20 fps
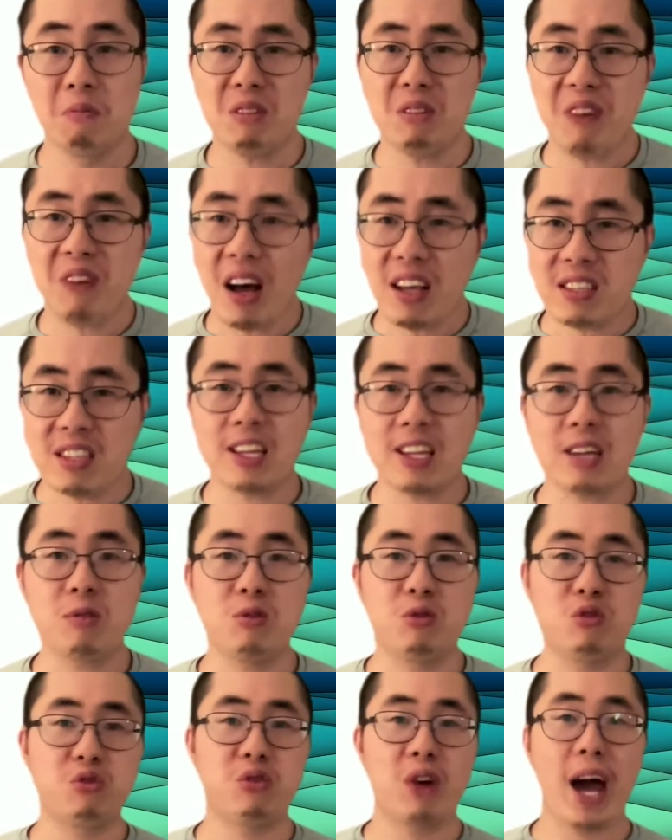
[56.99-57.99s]
Devices that
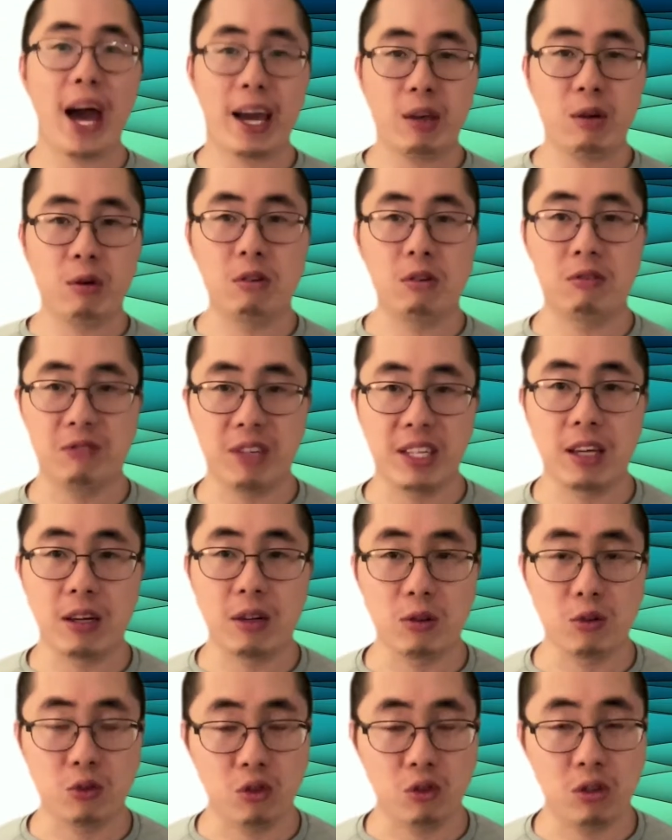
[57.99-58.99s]
could track your
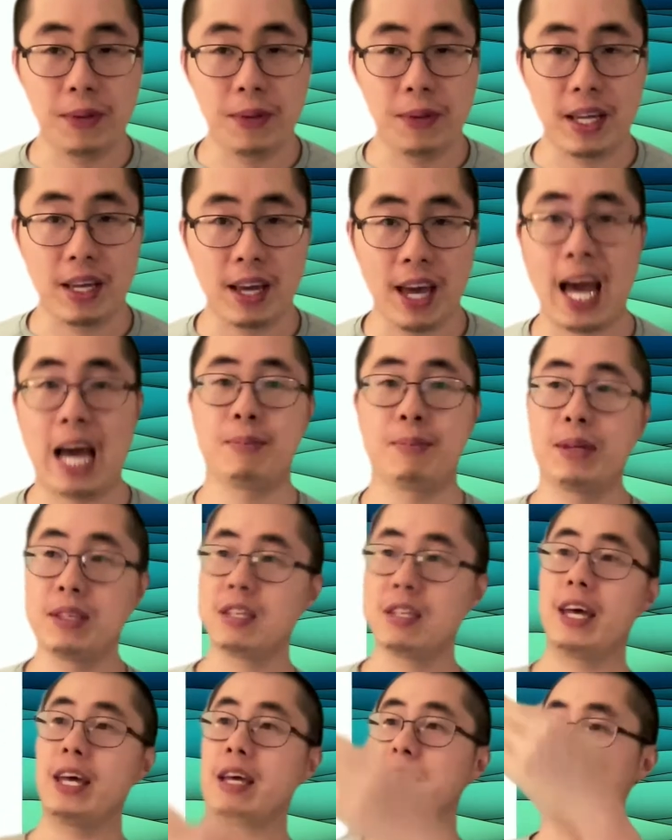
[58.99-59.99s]
video streaming
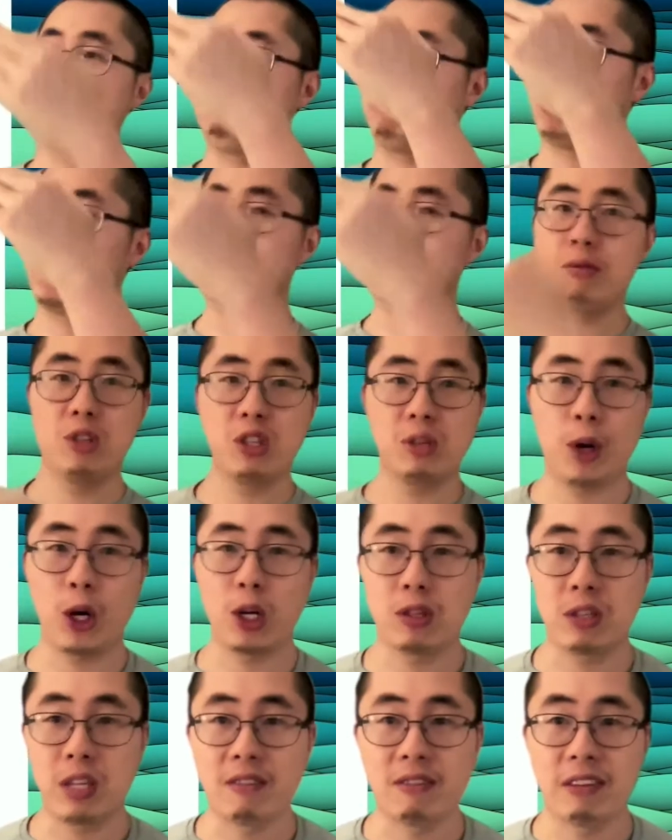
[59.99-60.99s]
habits, like
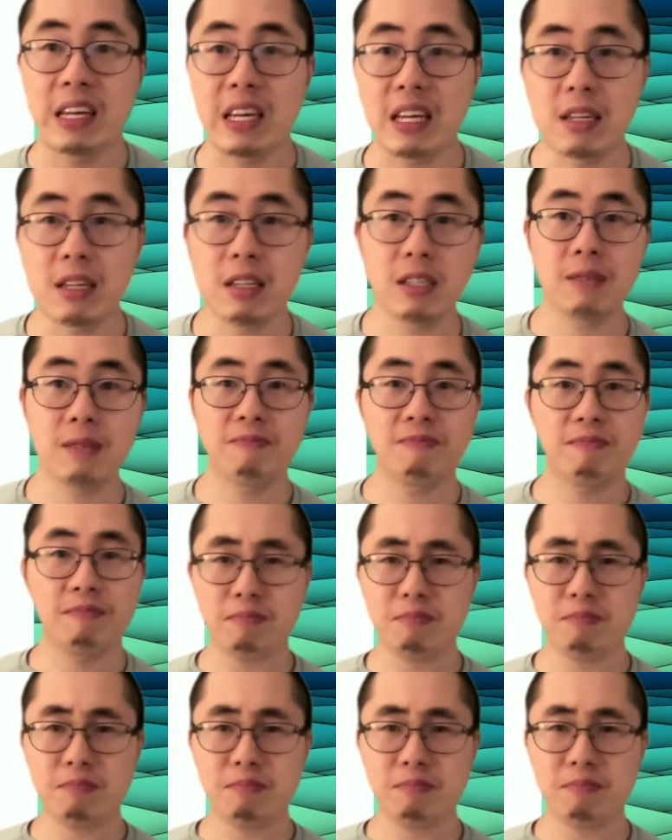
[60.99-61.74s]
smart TVs,